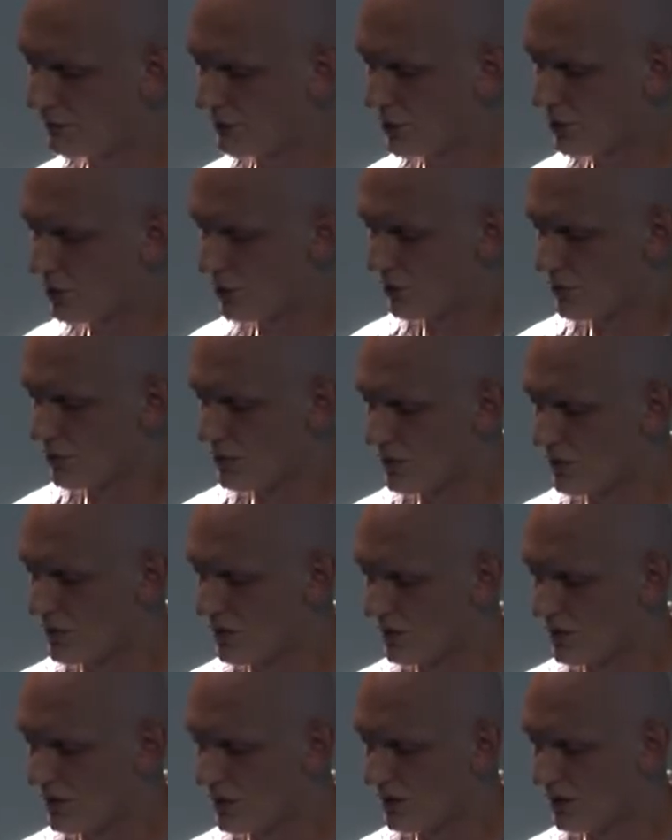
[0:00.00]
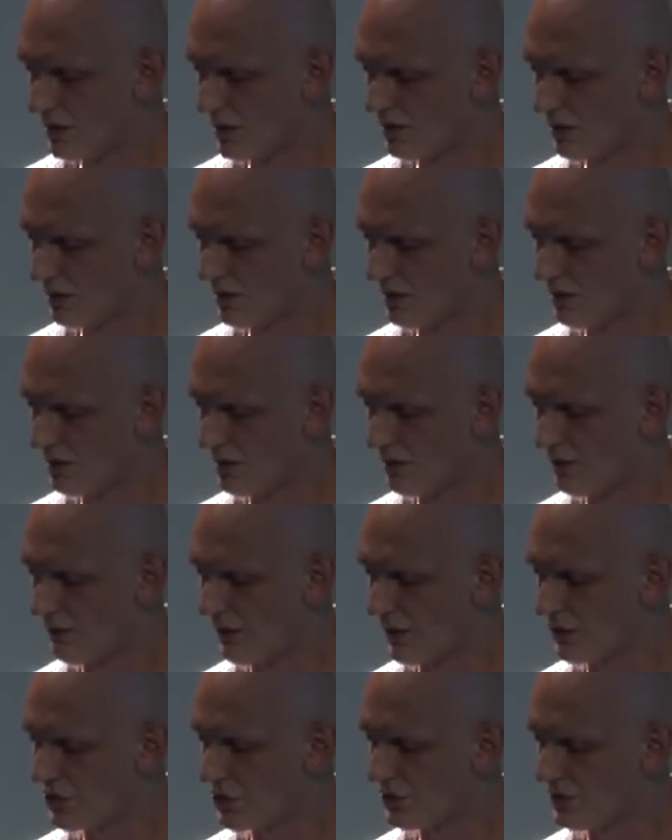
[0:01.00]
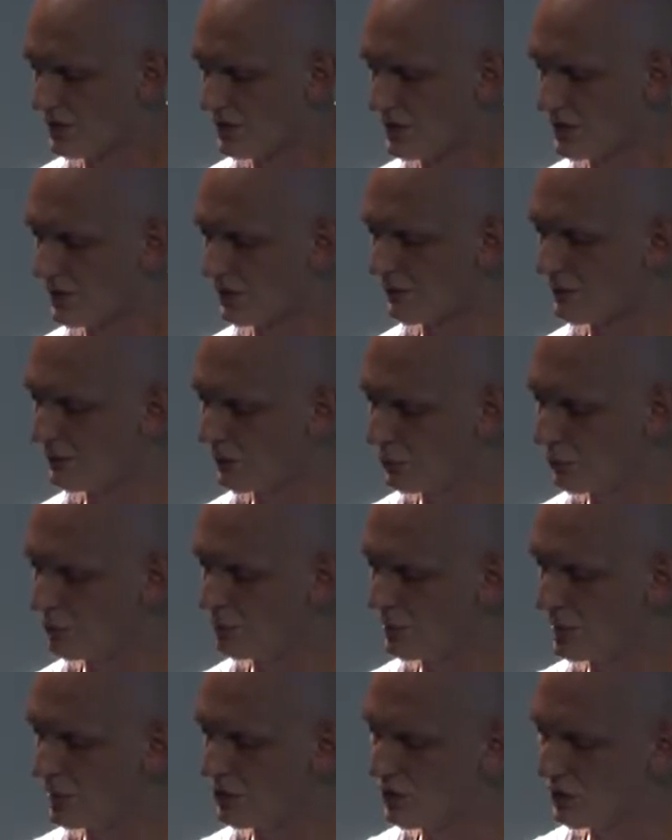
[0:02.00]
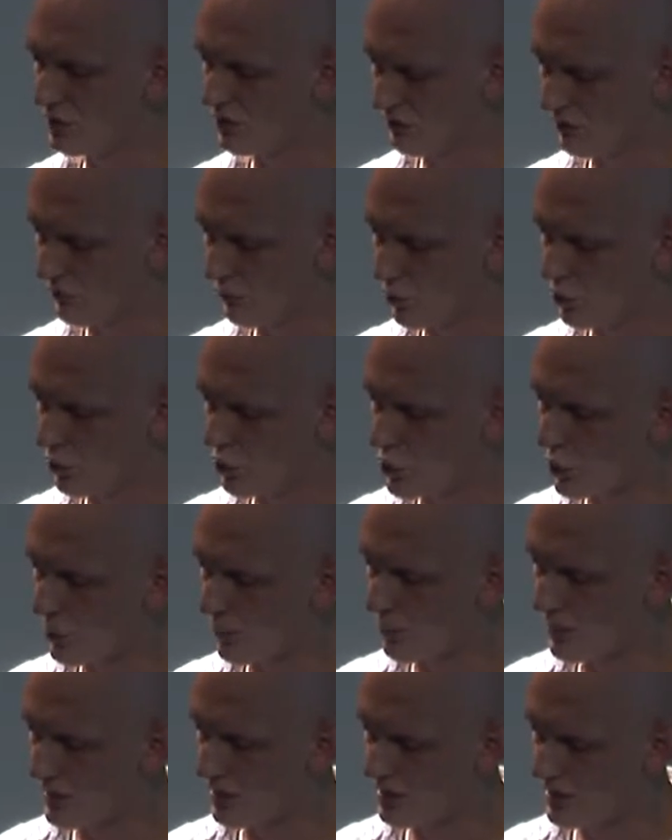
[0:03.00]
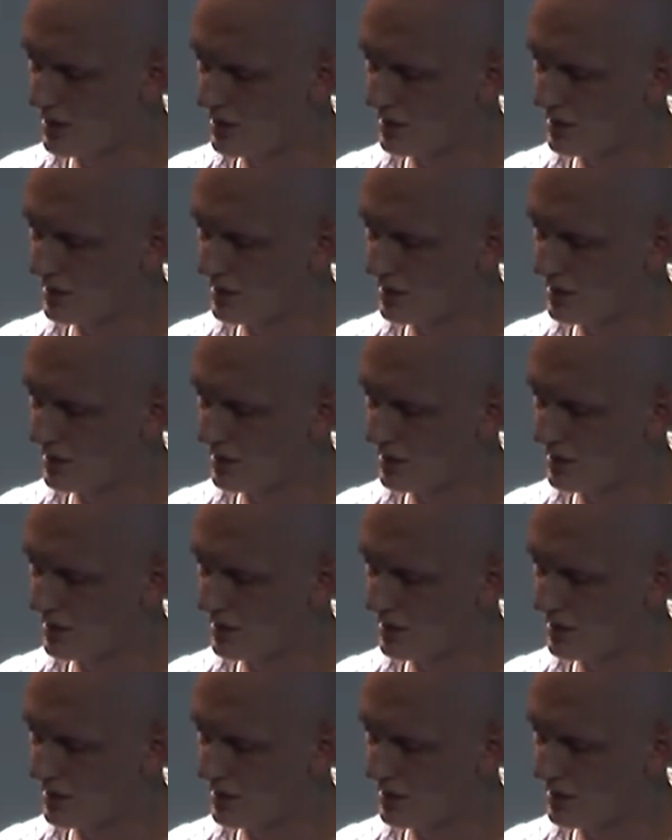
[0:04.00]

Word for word: because the, the function itself won't, be, uh, won't copy